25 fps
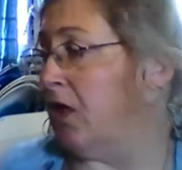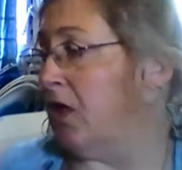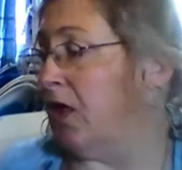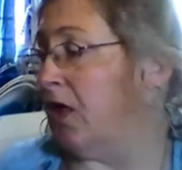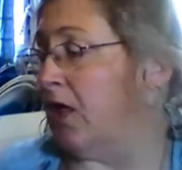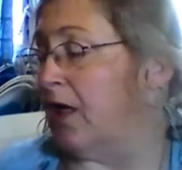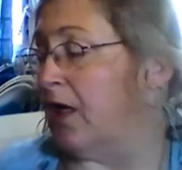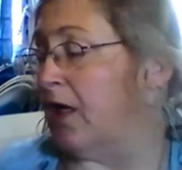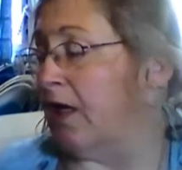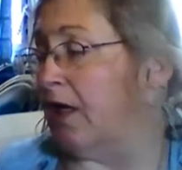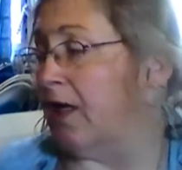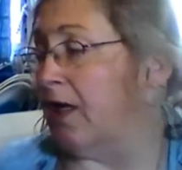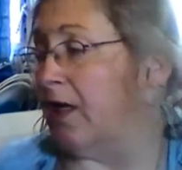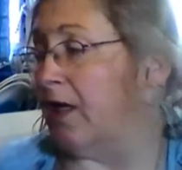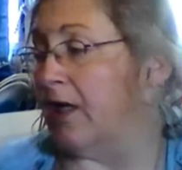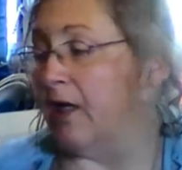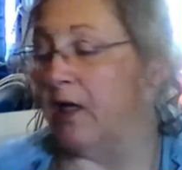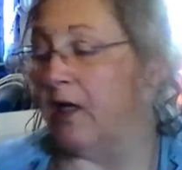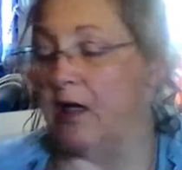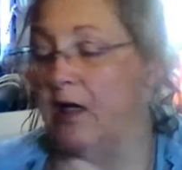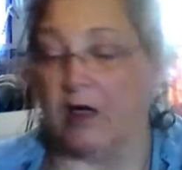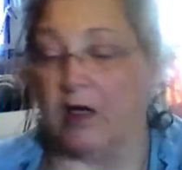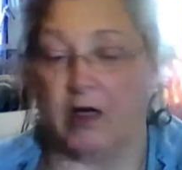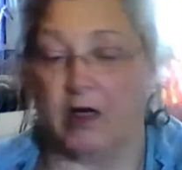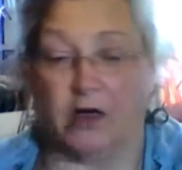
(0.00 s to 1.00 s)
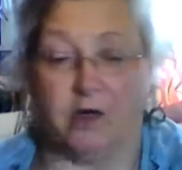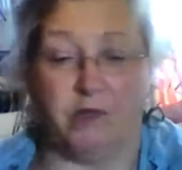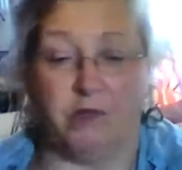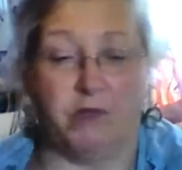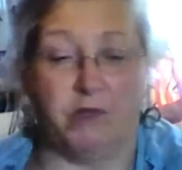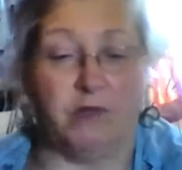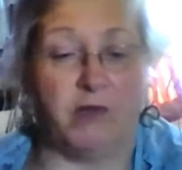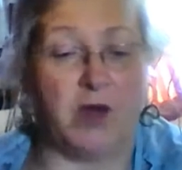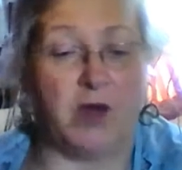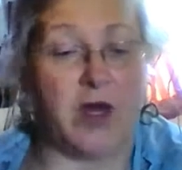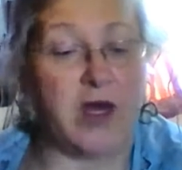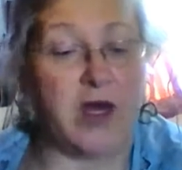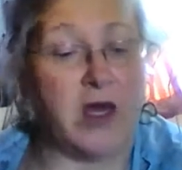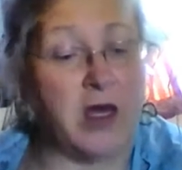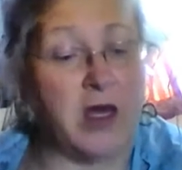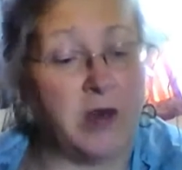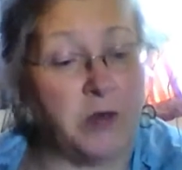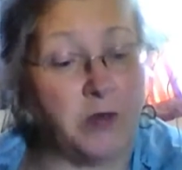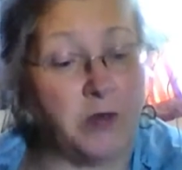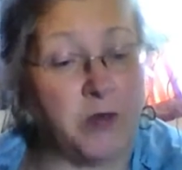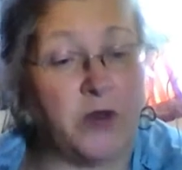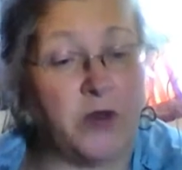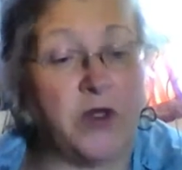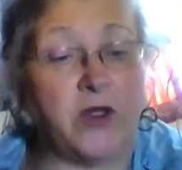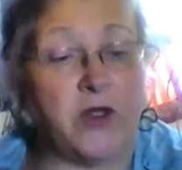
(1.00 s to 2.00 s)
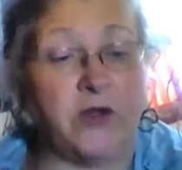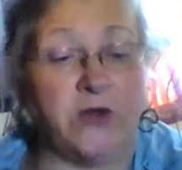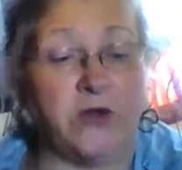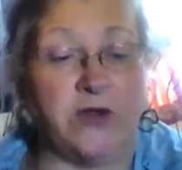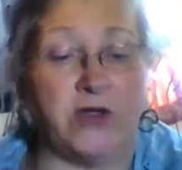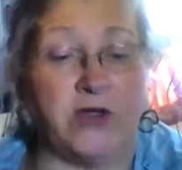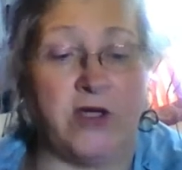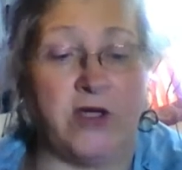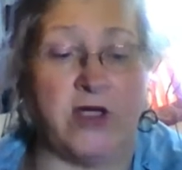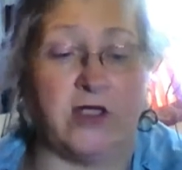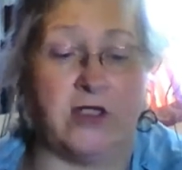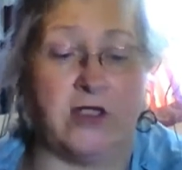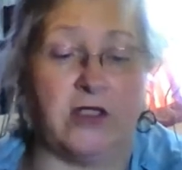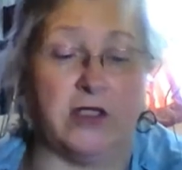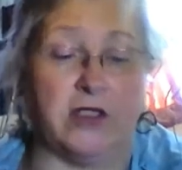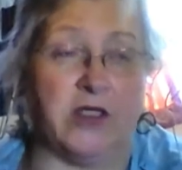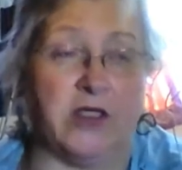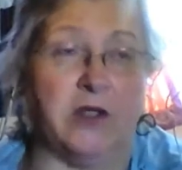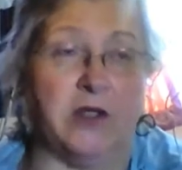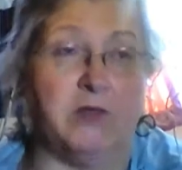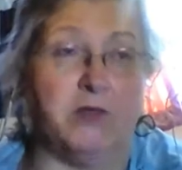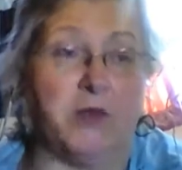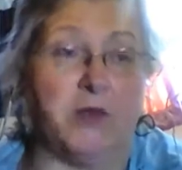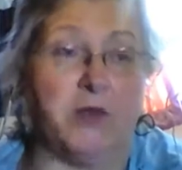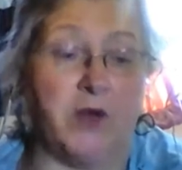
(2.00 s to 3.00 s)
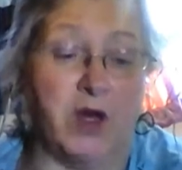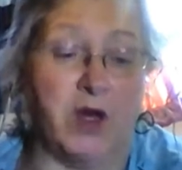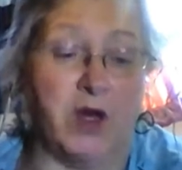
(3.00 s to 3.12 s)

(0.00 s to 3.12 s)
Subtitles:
got a pretty good night's sleep.